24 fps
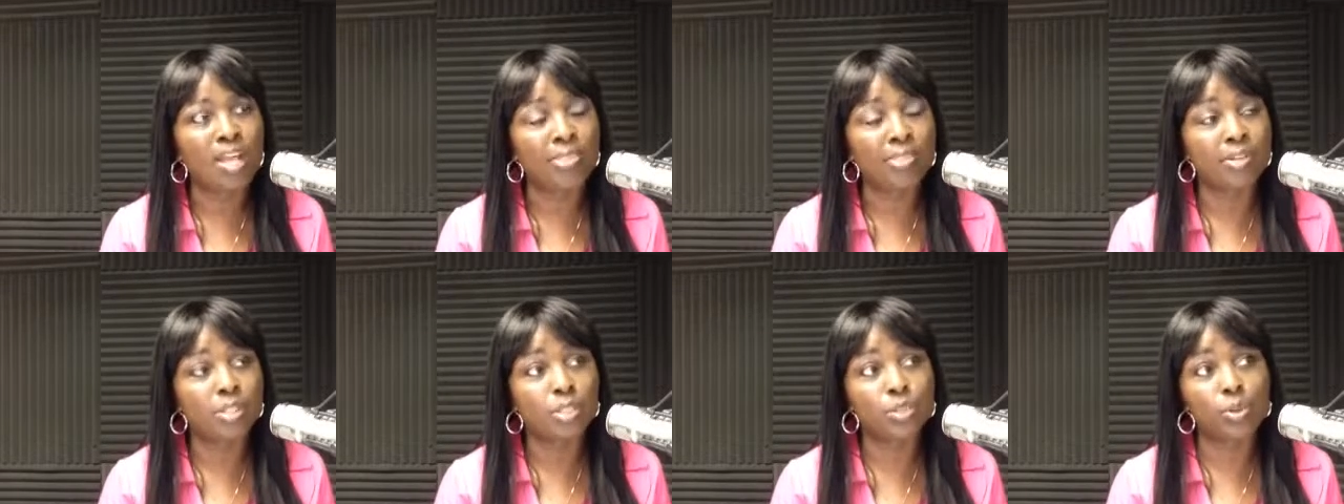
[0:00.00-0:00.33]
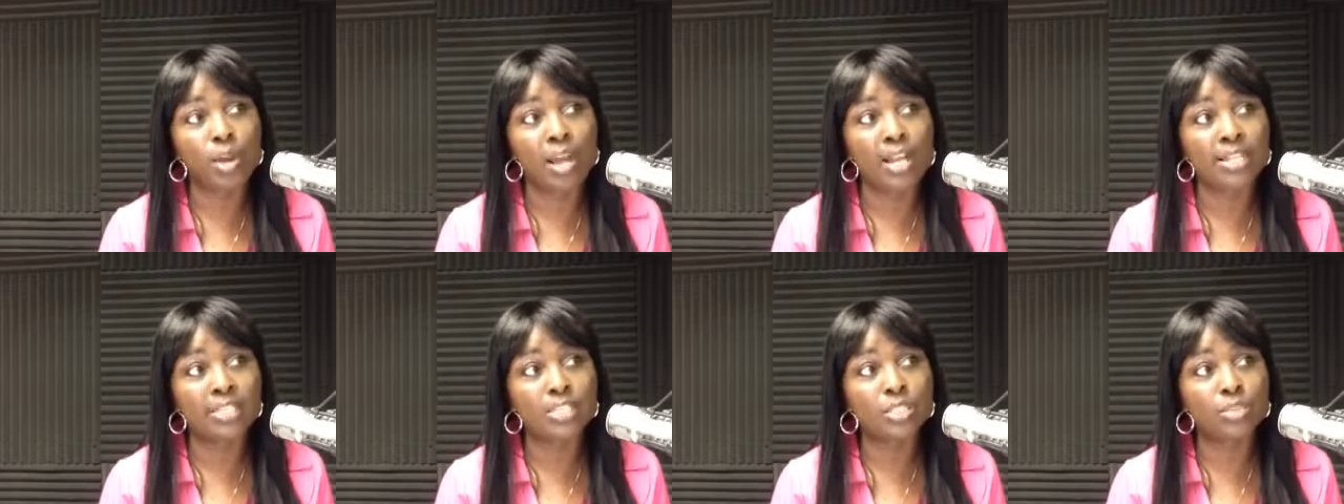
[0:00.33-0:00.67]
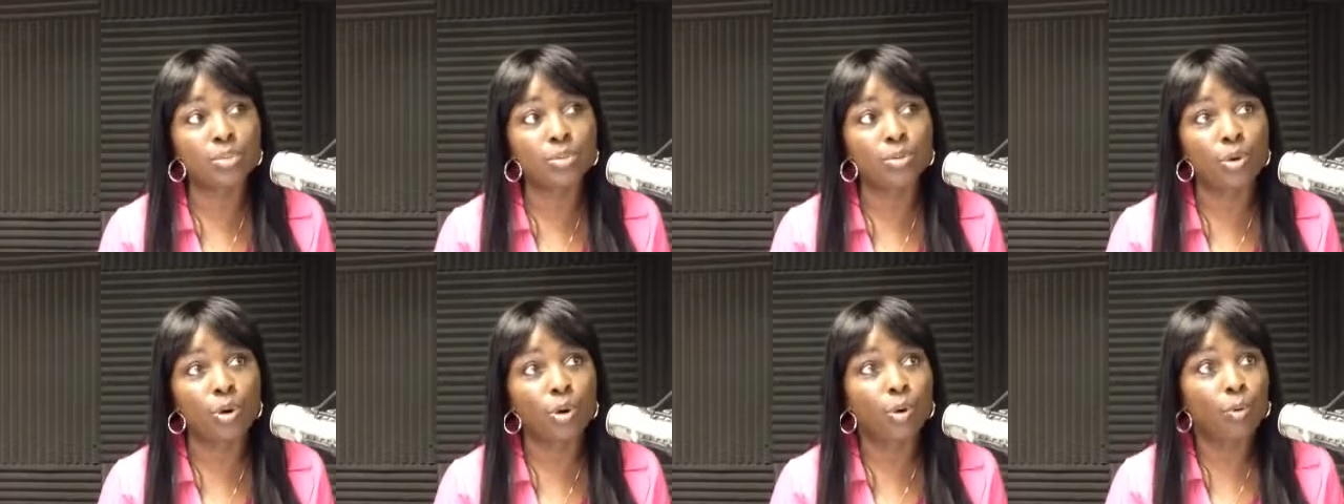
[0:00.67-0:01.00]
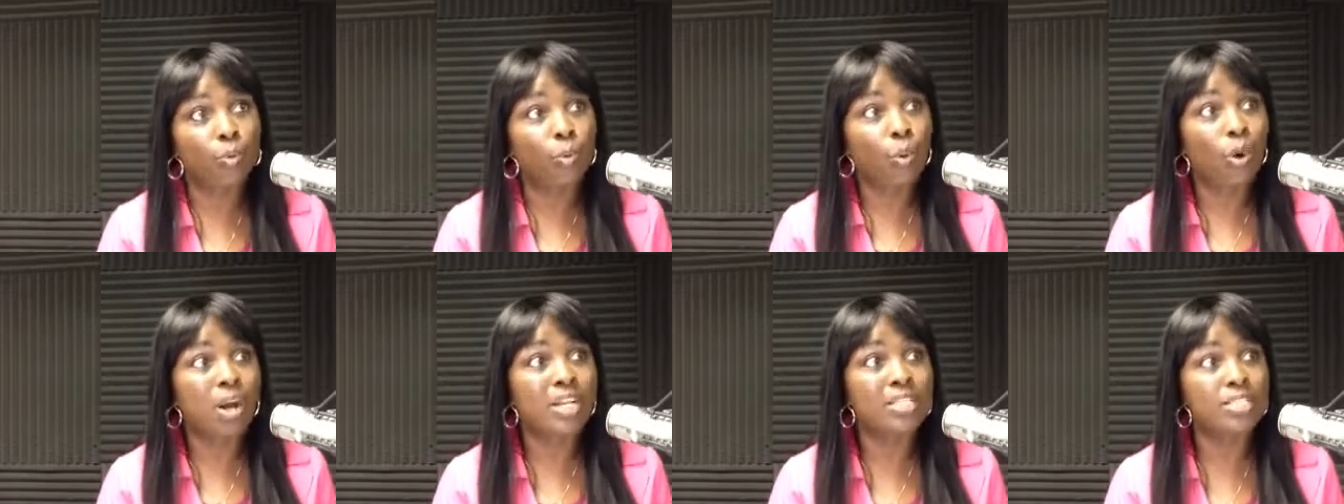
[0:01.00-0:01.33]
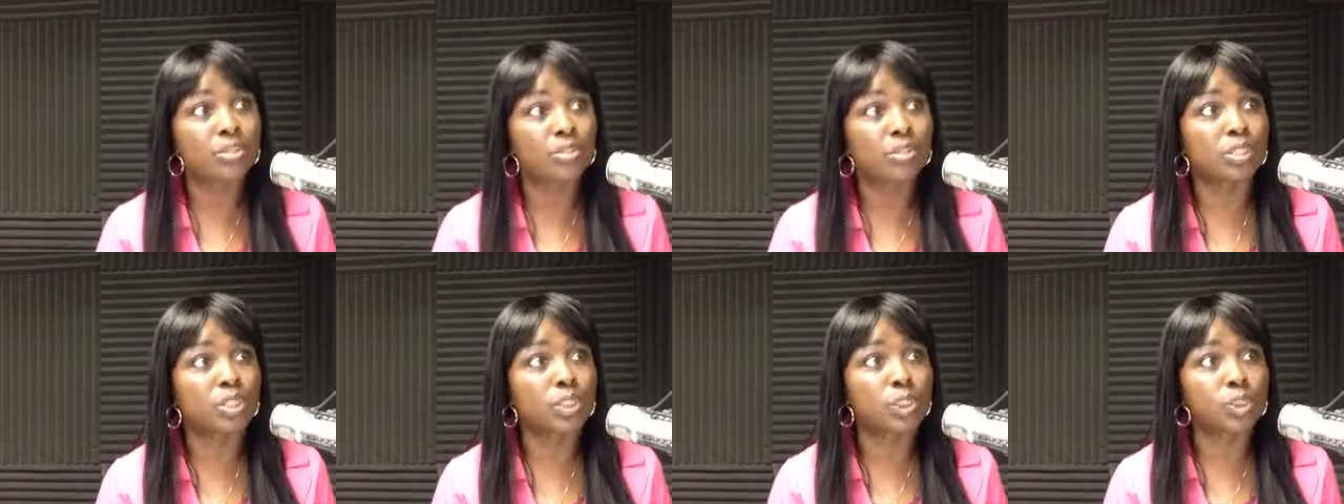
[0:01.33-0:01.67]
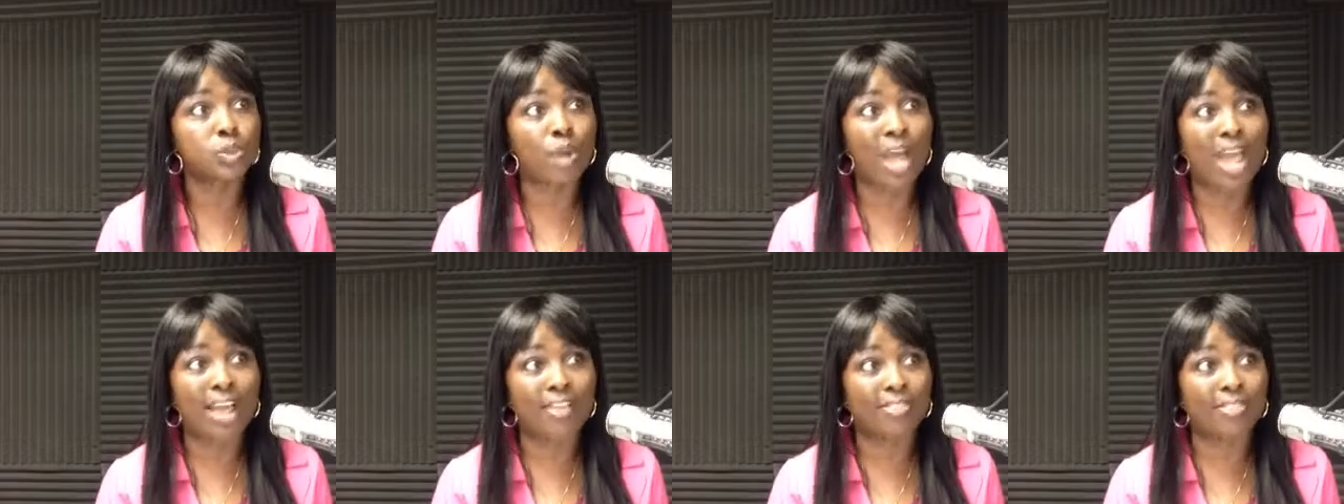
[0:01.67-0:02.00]
they're trying to or want to
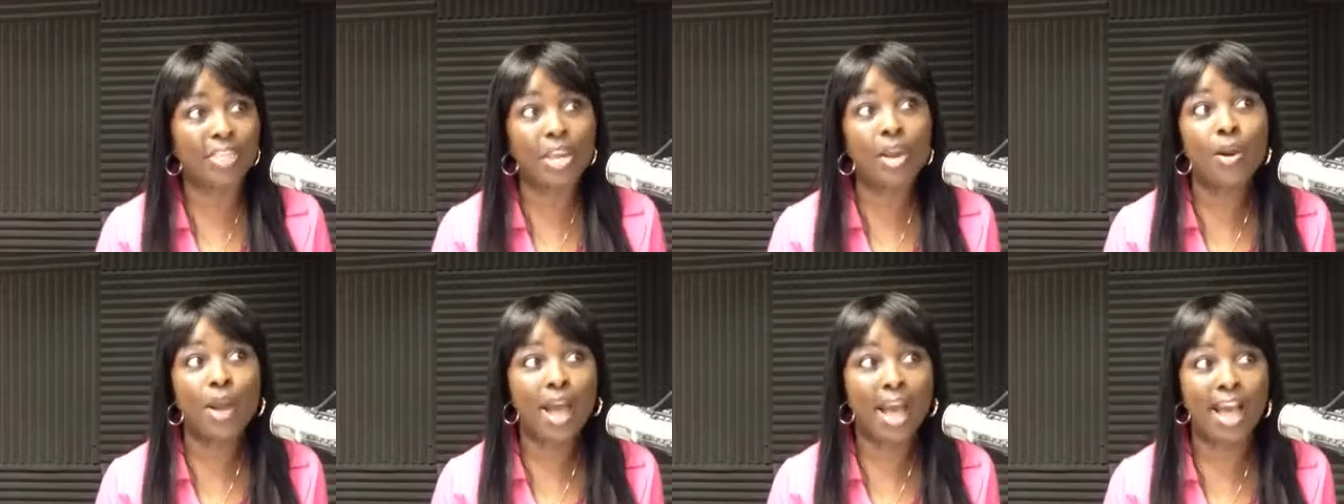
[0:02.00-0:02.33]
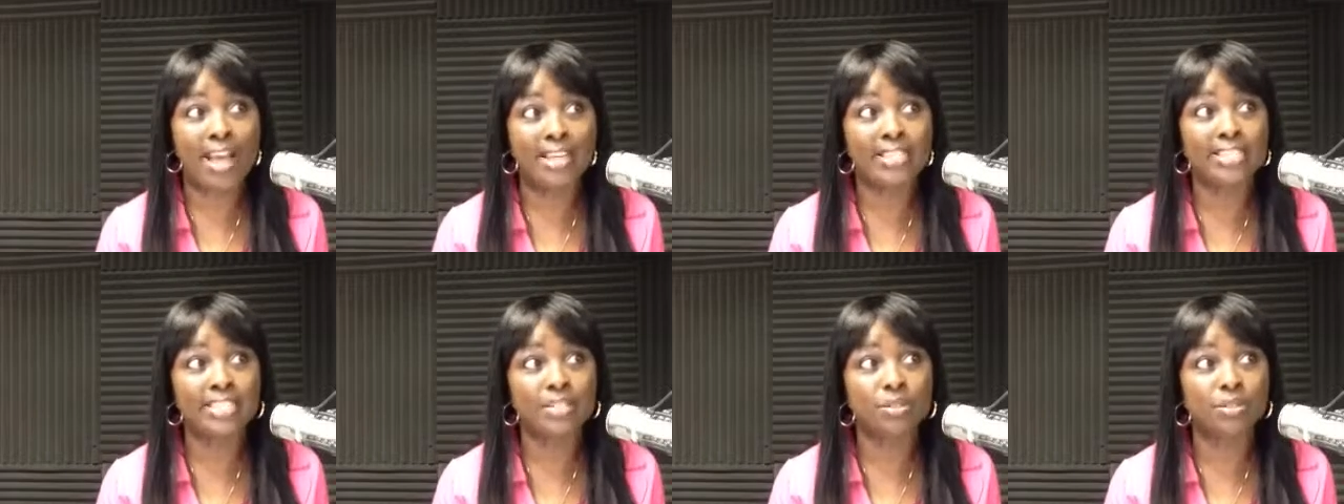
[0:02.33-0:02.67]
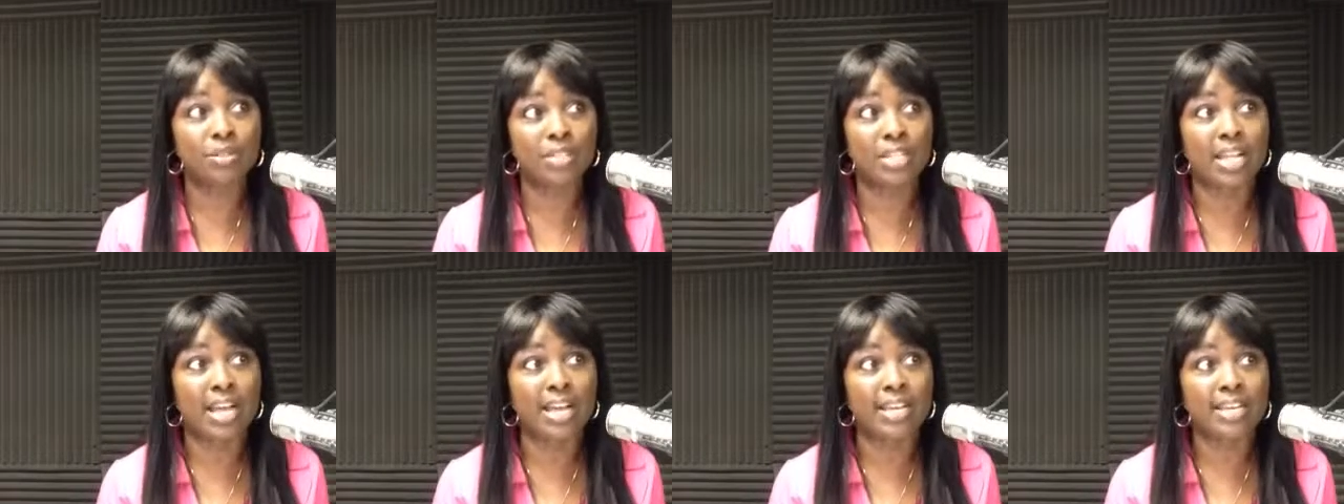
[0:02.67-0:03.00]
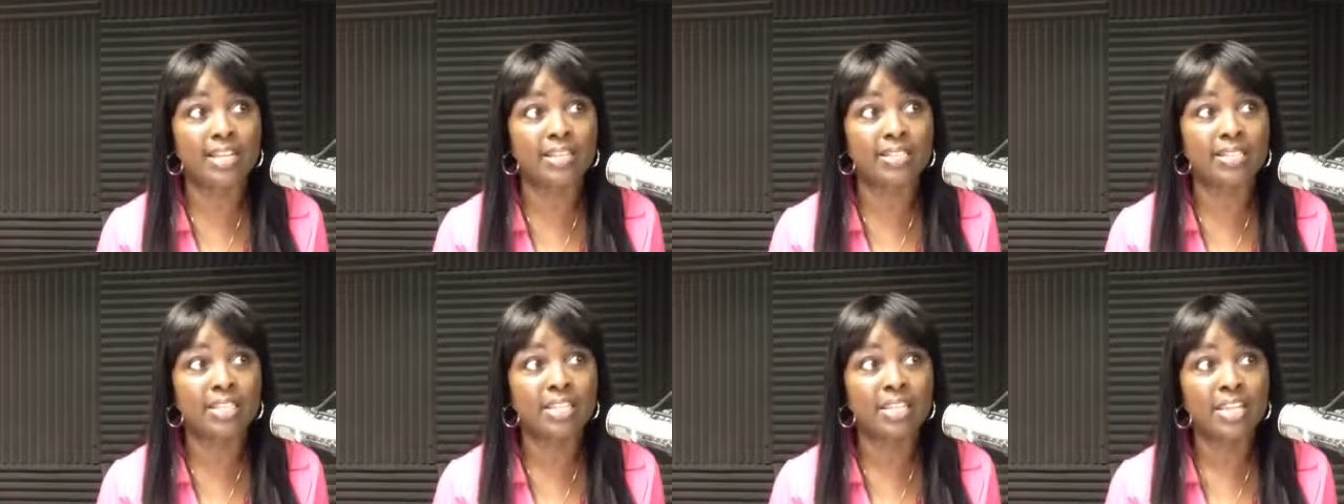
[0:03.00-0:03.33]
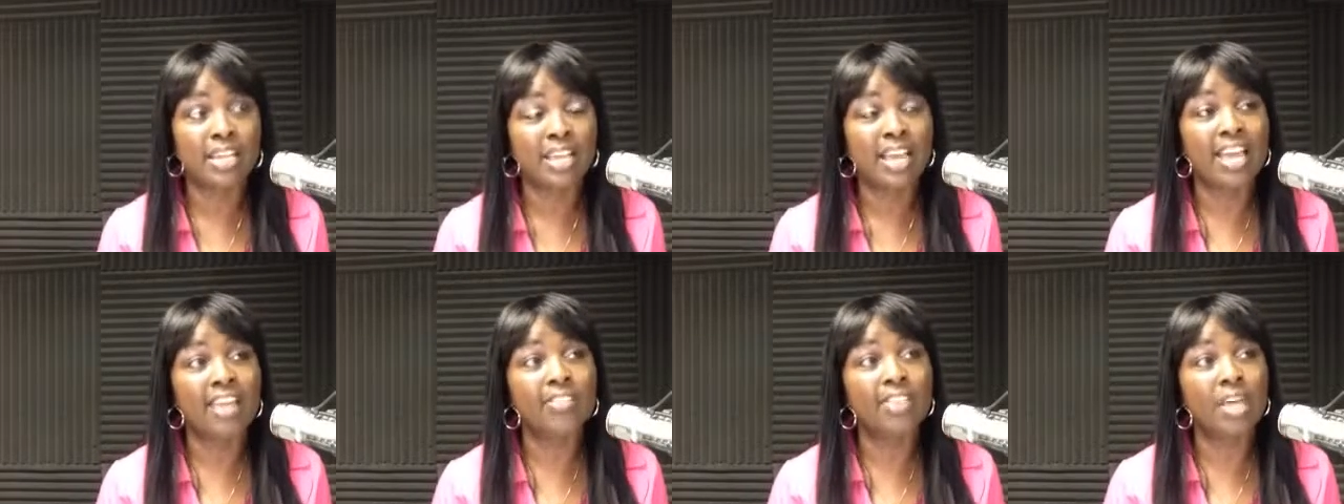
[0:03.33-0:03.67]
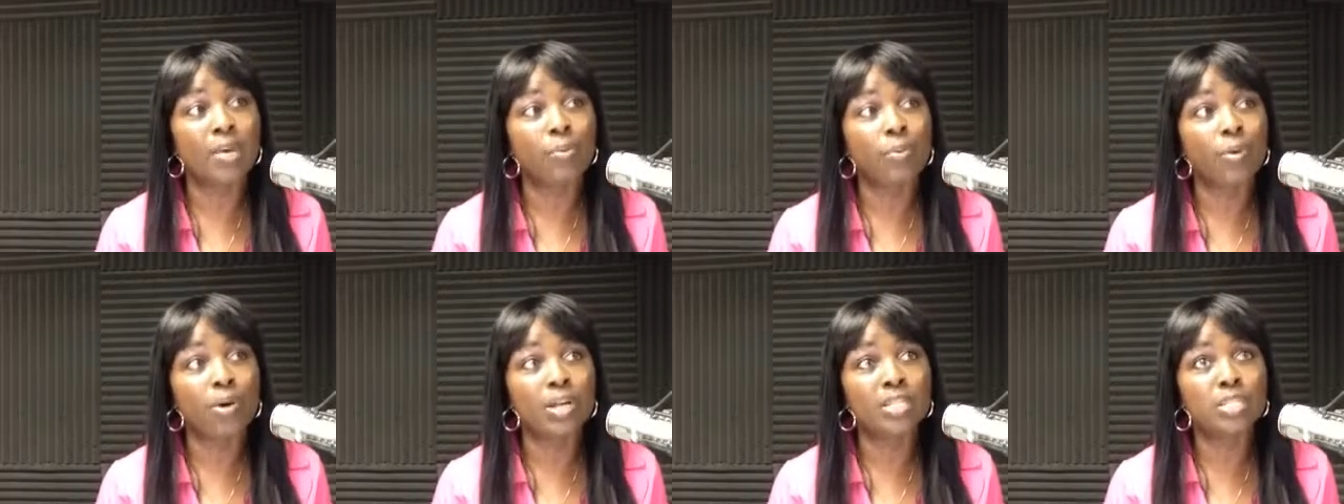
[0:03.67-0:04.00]
attract their ideal client, and
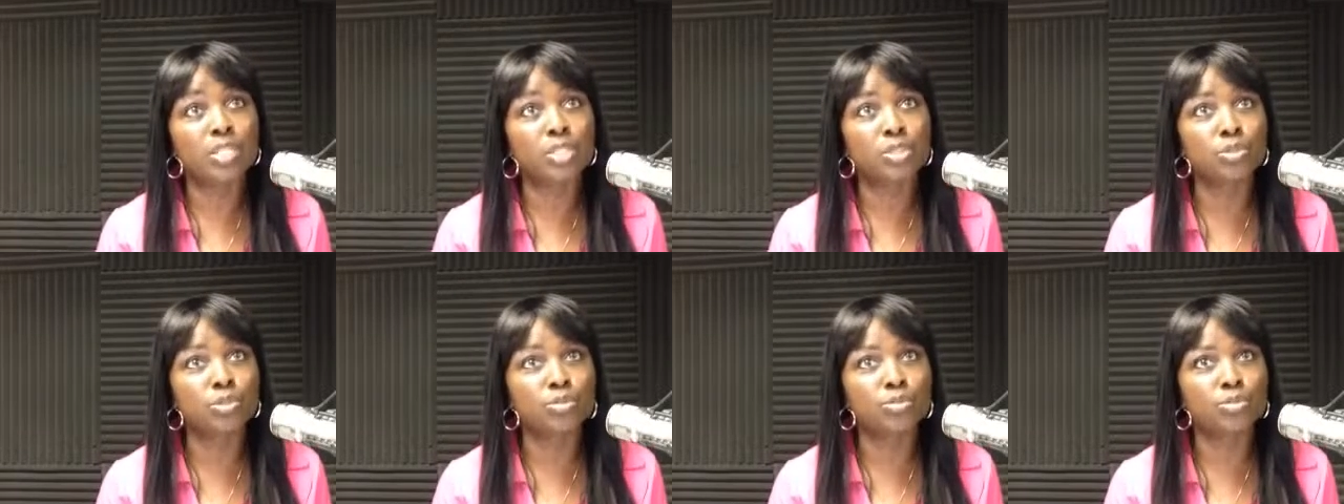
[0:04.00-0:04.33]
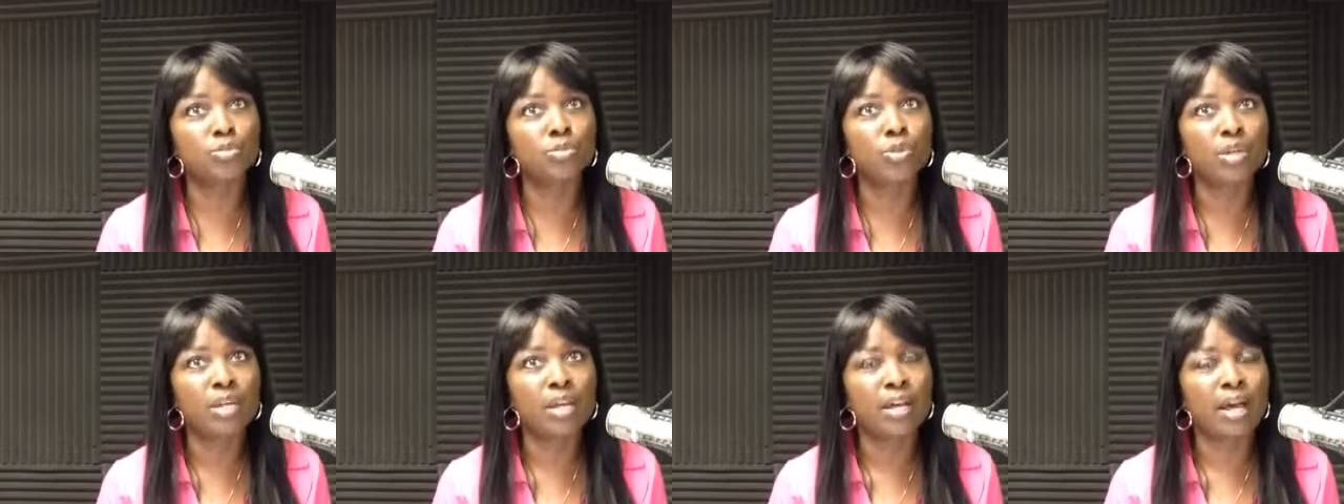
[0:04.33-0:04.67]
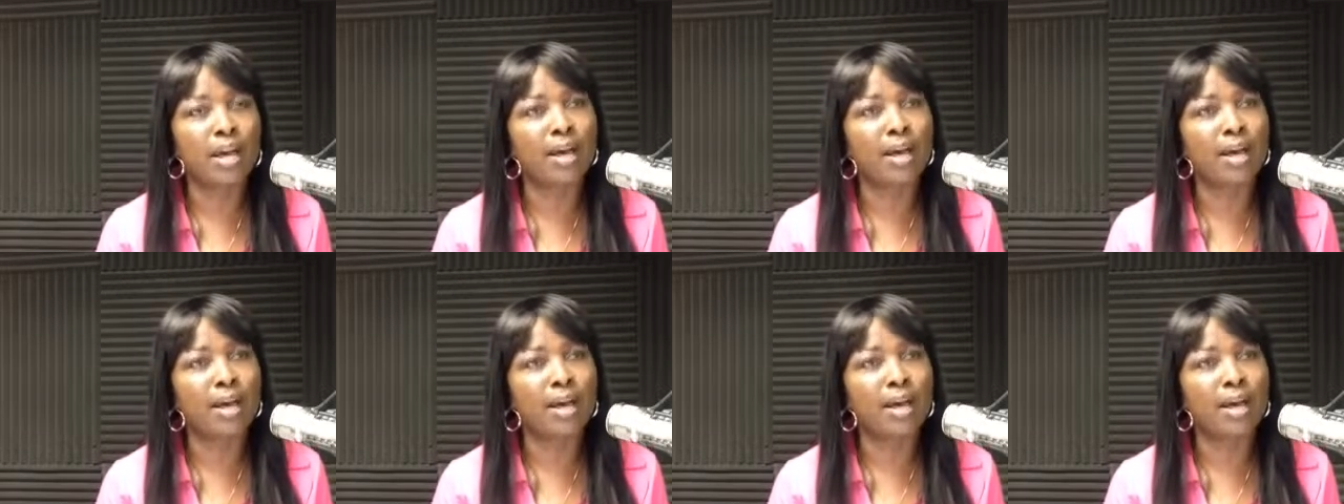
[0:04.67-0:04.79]
they want to